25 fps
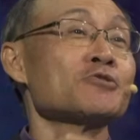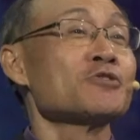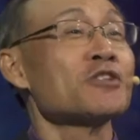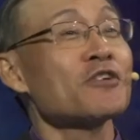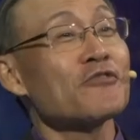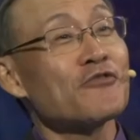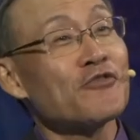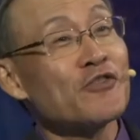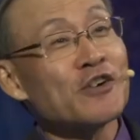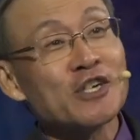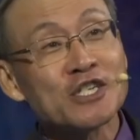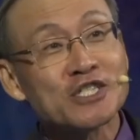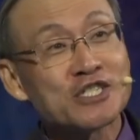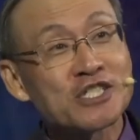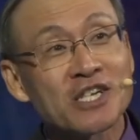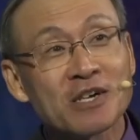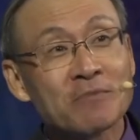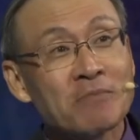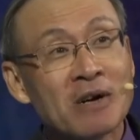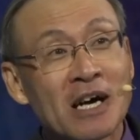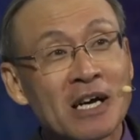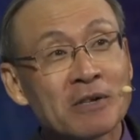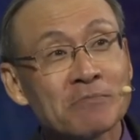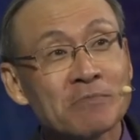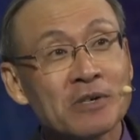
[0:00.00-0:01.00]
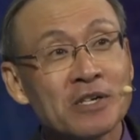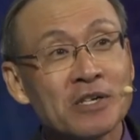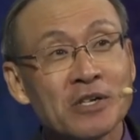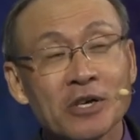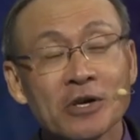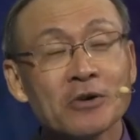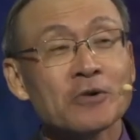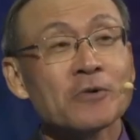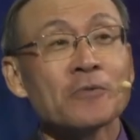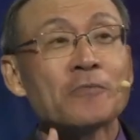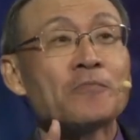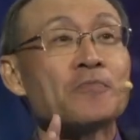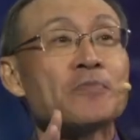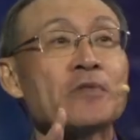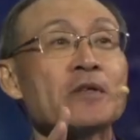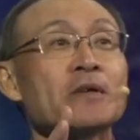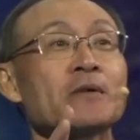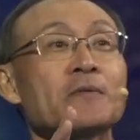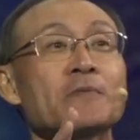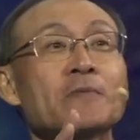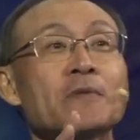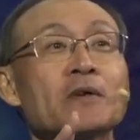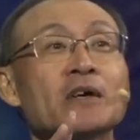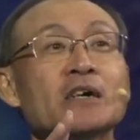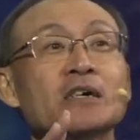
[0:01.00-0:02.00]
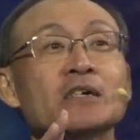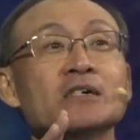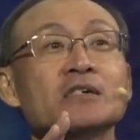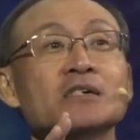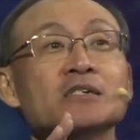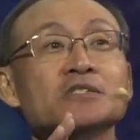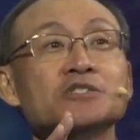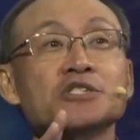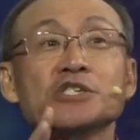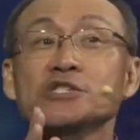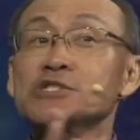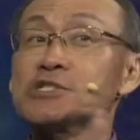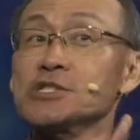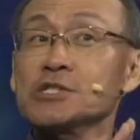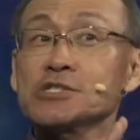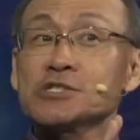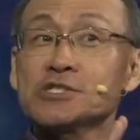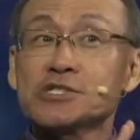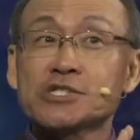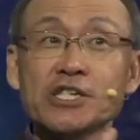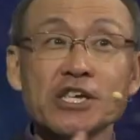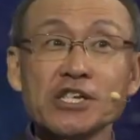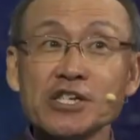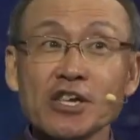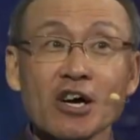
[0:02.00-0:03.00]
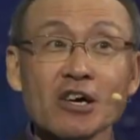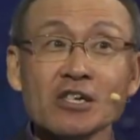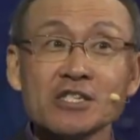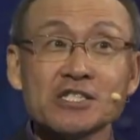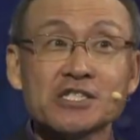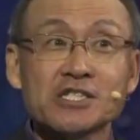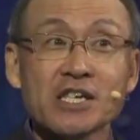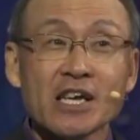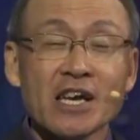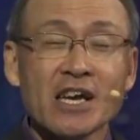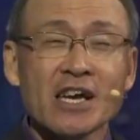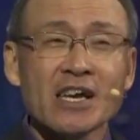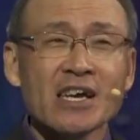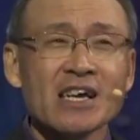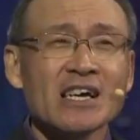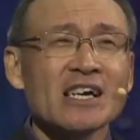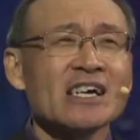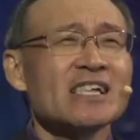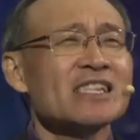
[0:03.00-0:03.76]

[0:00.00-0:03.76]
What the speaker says: the first commandment. No. Jesus did not say